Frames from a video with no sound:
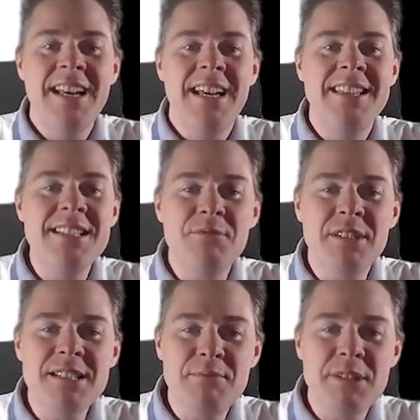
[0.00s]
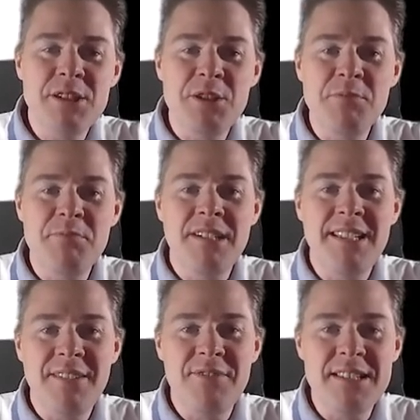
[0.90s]
And this one is a bit stupid.
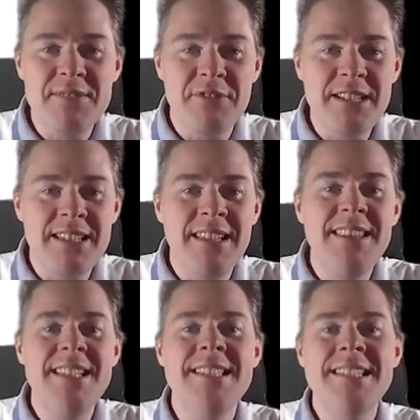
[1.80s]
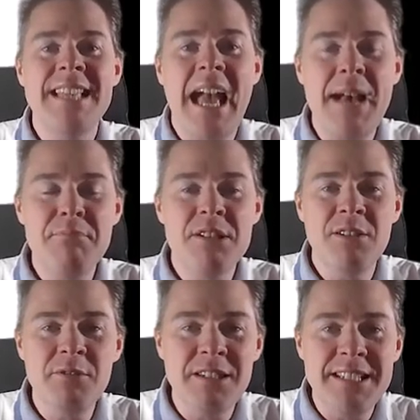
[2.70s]
If it's written, this is
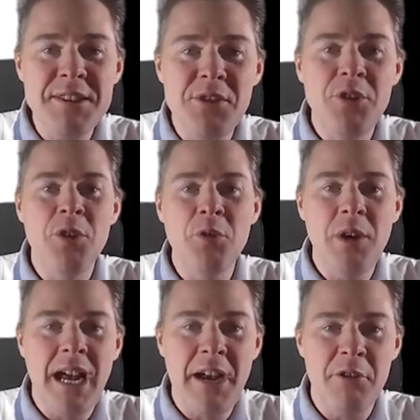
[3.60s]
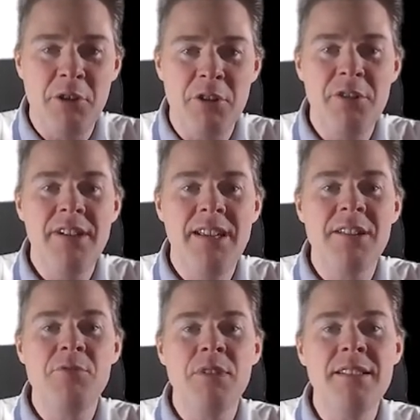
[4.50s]
absolutely no error.
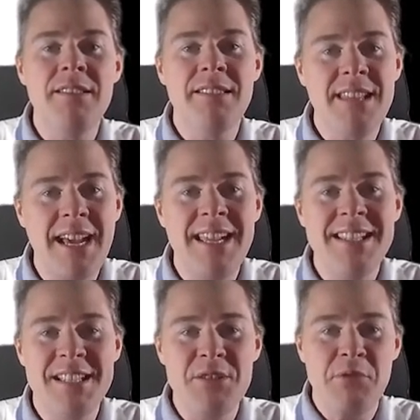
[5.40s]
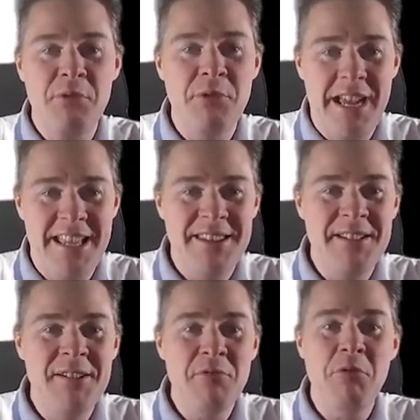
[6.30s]
It will tag it as red.
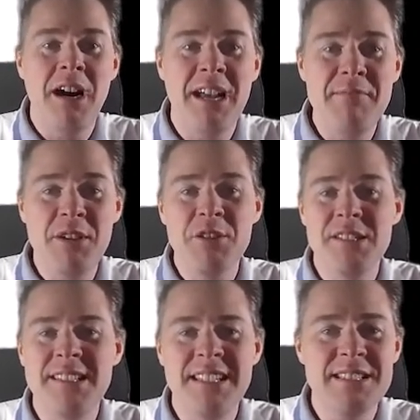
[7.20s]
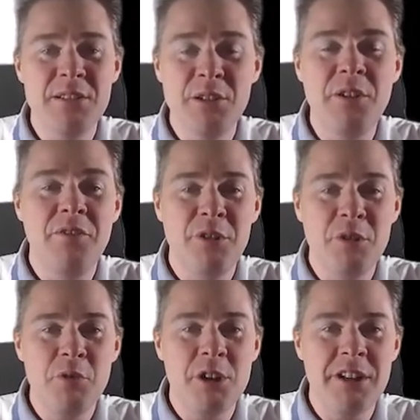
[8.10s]
Why? Because it just look for the
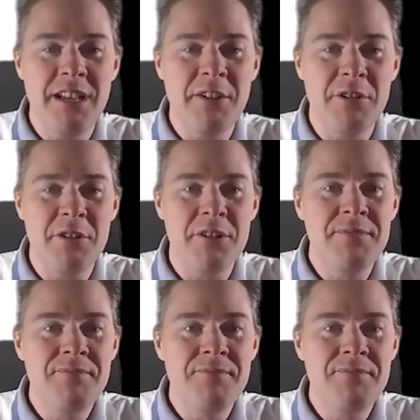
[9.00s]
word error.